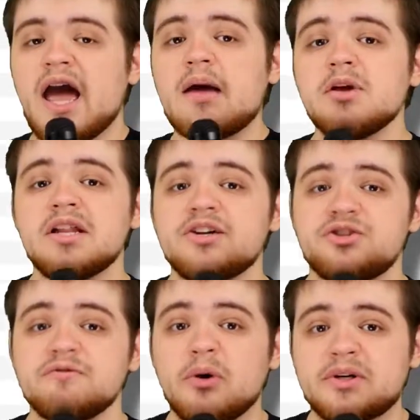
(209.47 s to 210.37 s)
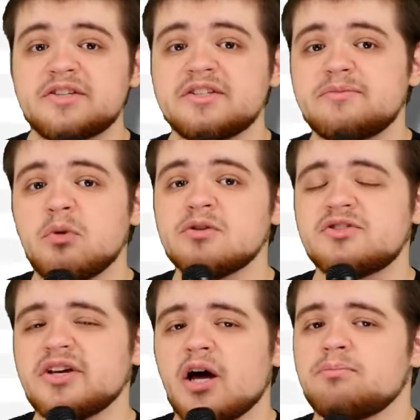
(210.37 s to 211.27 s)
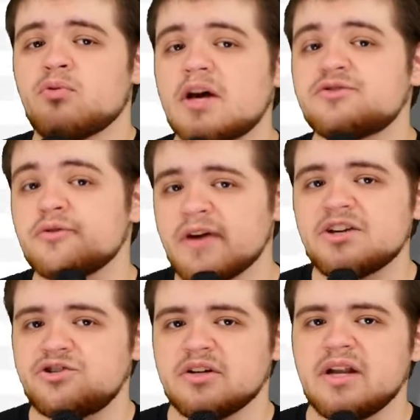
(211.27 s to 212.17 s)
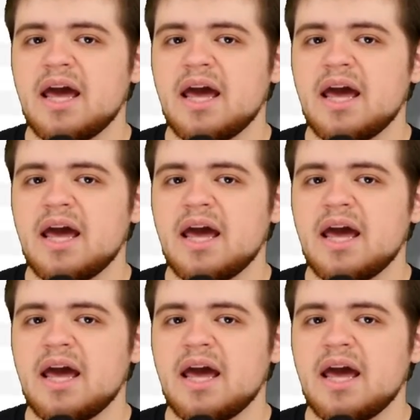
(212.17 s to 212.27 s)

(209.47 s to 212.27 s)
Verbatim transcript: Emulation focuses mostly on preservation